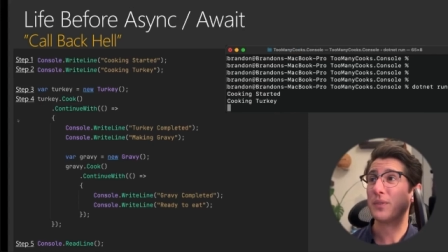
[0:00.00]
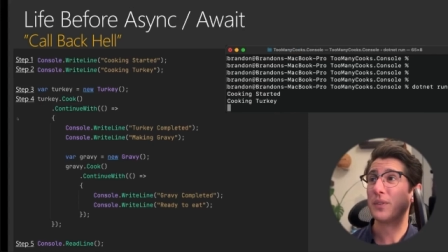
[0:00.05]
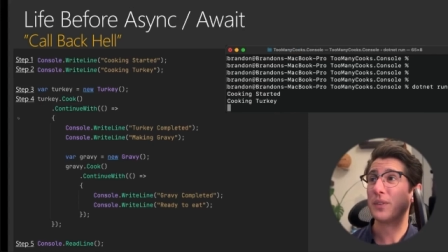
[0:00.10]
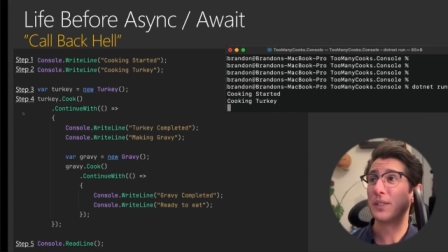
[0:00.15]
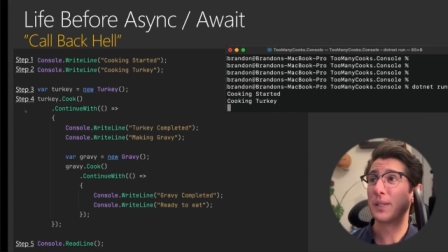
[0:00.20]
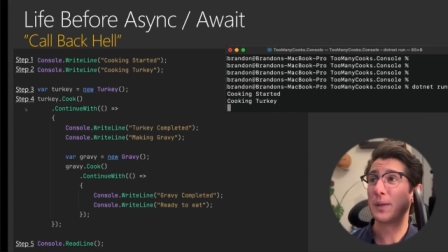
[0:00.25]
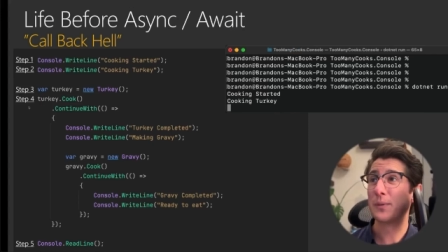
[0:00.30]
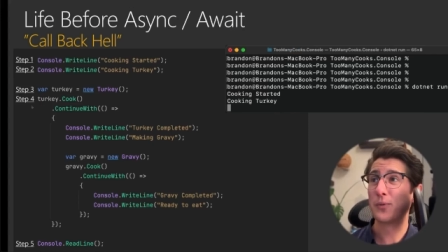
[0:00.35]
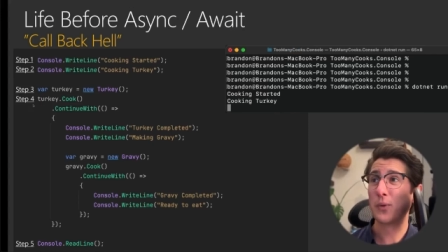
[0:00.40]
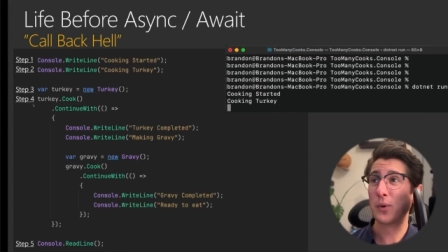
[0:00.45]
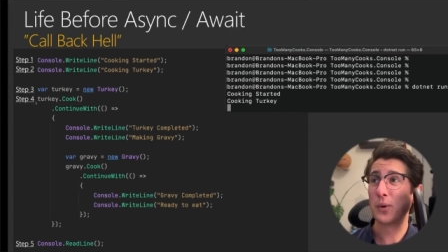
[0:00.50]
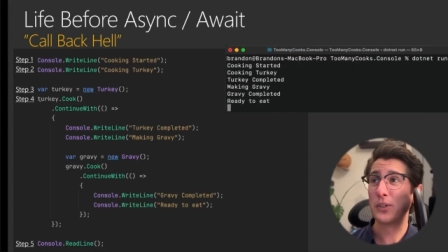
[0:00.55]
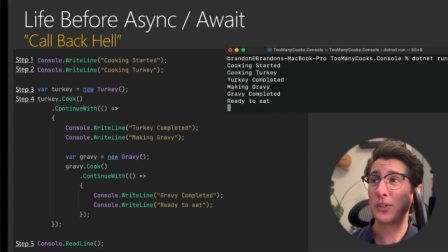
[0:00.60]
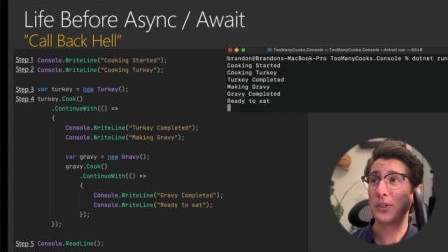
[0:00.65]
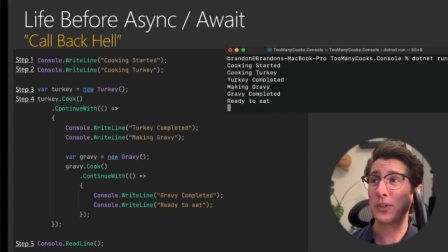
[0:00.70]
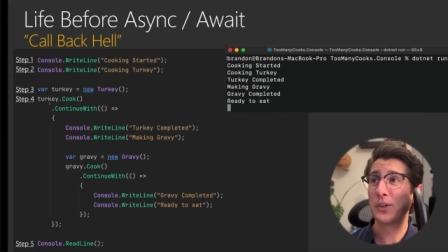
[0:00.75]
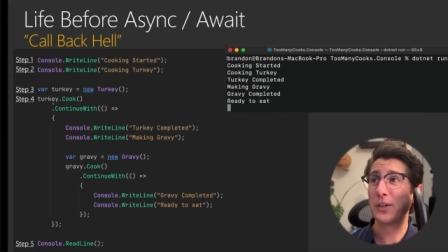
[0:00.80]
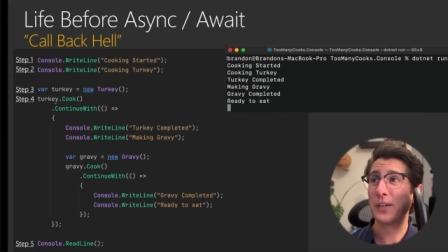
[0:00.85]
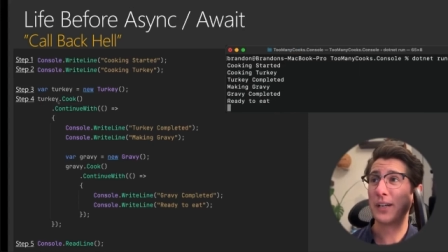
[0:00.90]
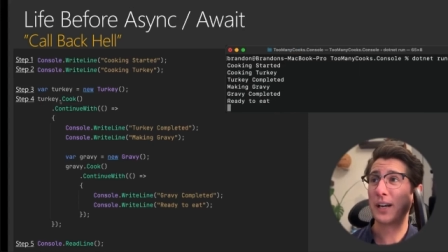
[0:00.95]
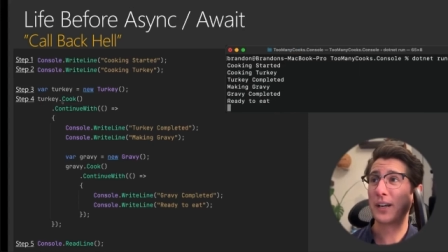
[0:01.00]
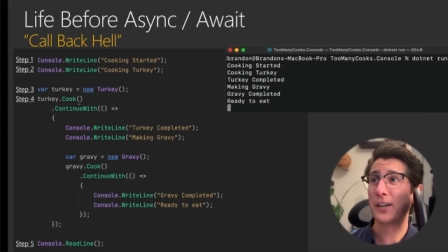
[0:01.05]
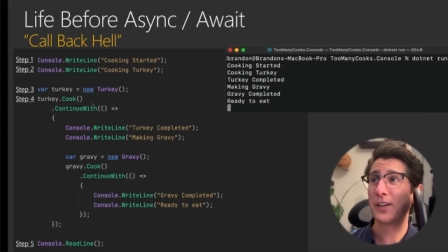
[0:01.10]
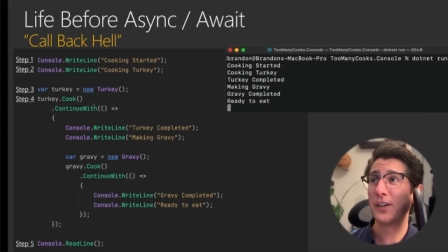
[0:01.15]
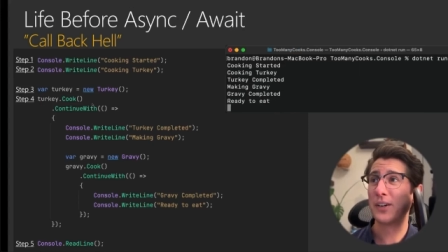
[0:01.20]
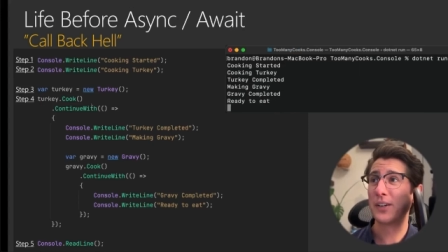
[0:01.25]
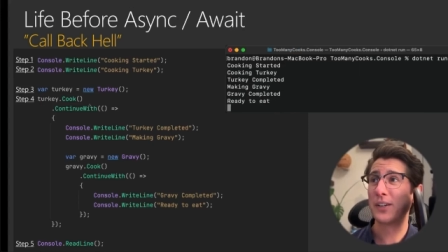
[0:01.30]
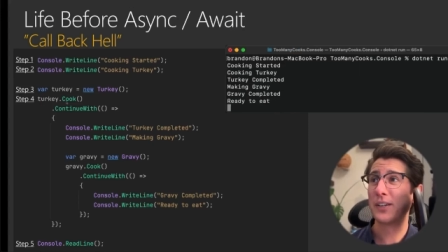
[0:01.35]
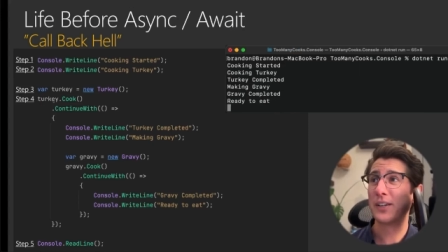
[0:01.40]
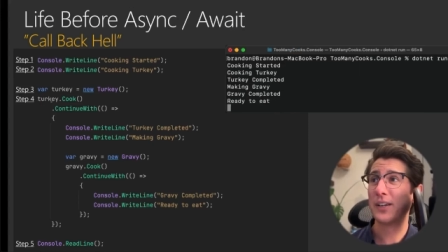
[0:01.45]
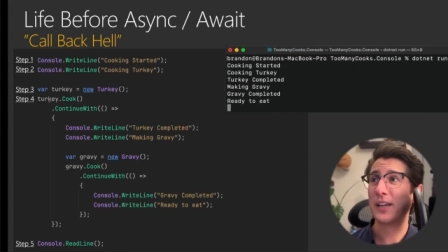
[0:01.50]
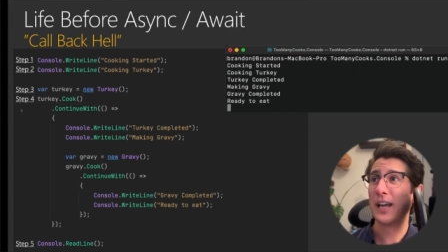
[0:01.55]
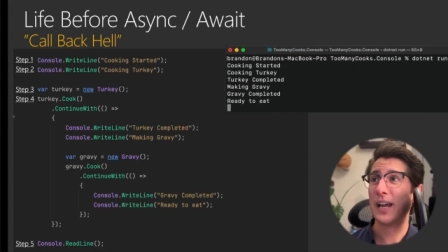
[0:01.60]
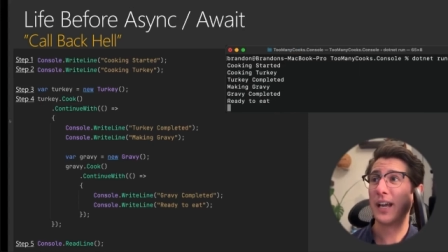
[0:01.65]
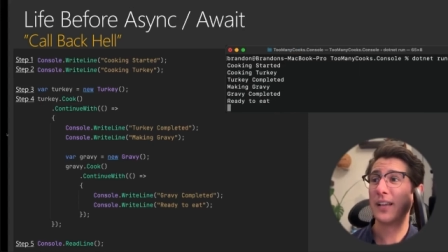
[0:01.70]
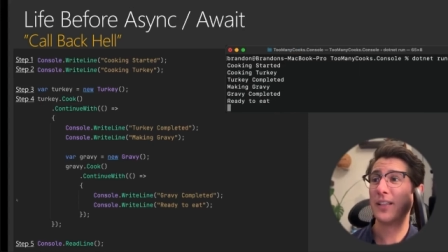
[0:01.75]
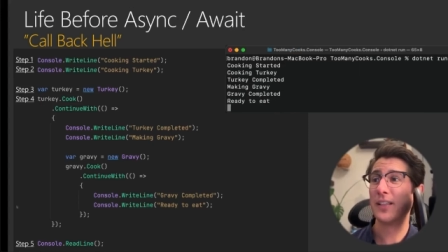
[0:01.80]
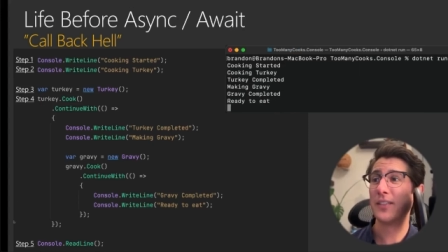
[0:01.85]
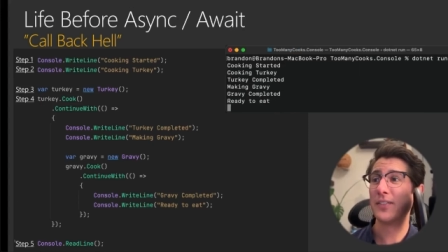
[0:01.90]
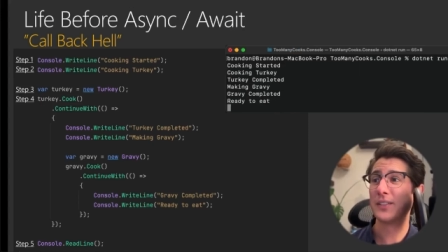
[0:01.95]
step 4, turkey.cook,
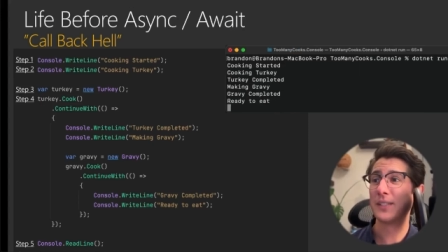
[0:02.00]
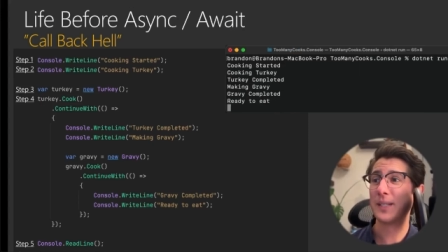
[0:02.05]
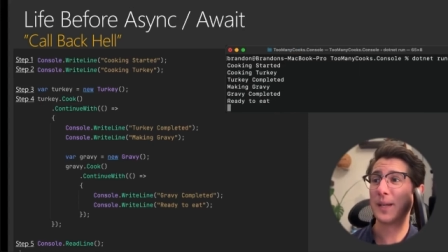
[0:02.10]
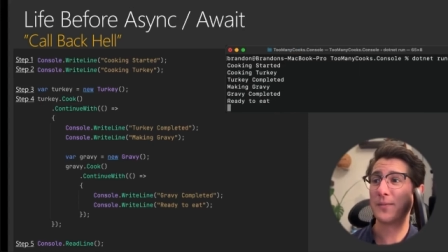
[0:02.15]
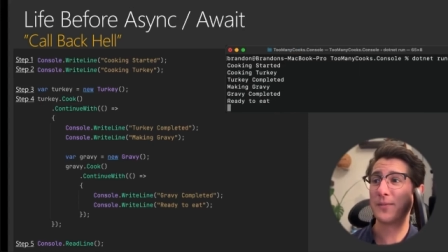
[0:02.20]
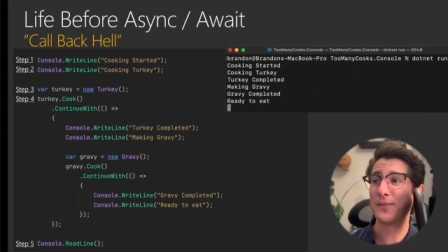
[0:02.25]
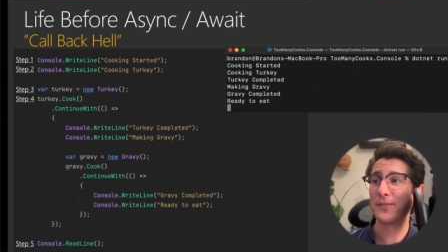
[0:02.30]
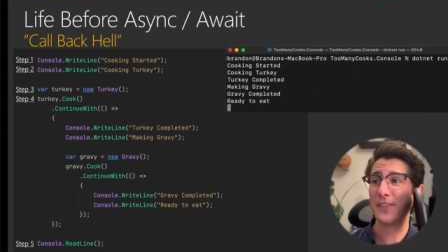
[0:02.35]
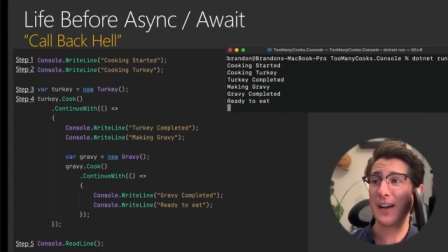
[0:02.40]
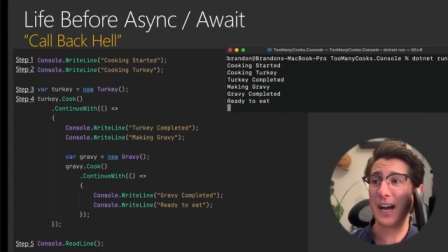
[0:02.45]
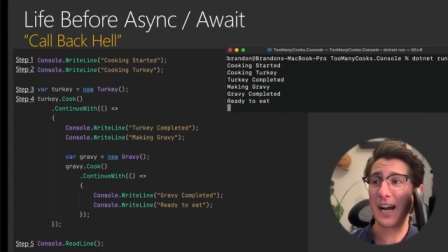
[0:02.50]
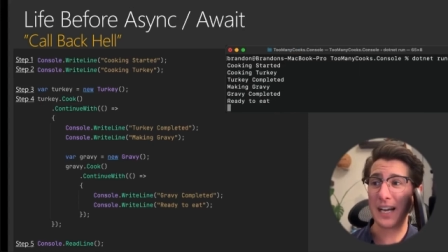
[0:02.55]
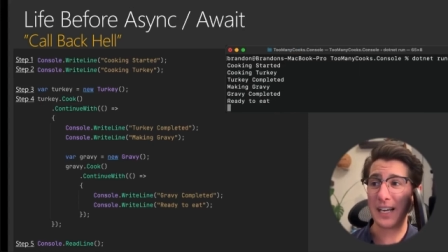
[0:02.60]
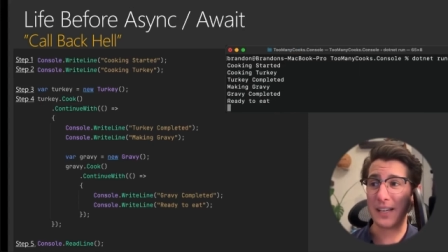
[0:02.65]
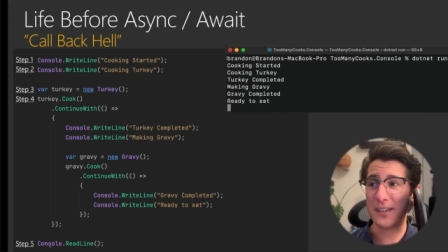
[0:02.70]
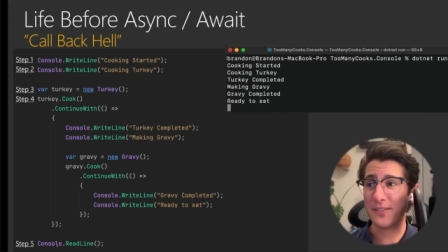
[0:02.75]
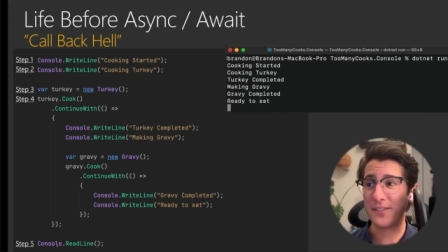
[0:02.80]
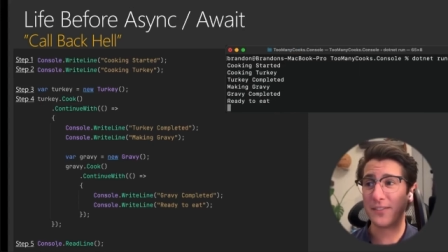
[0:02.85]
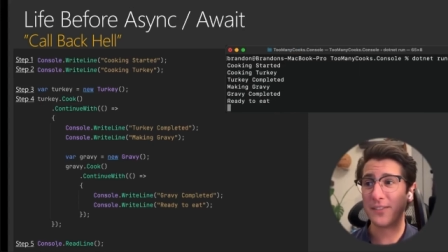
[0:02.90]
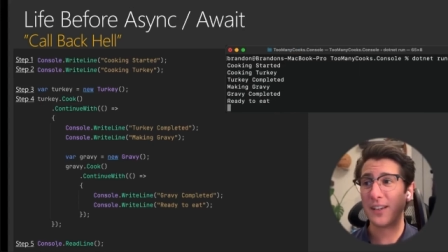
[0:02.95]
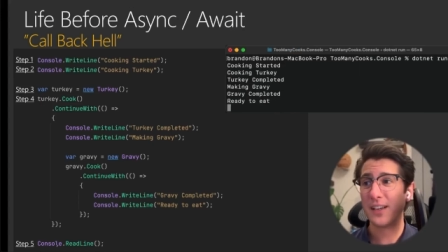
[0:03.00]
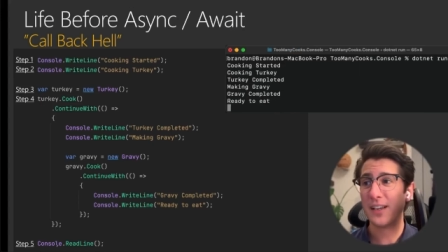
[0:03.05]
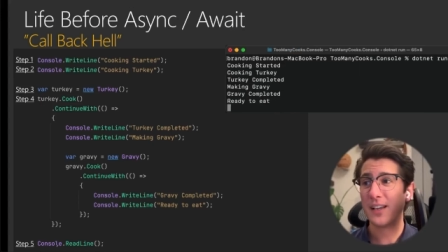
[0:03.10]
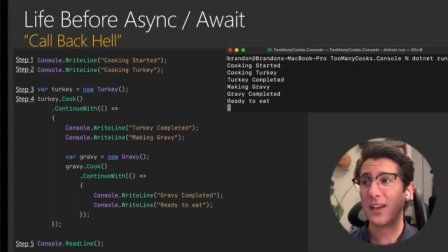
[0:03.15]
and then step 5,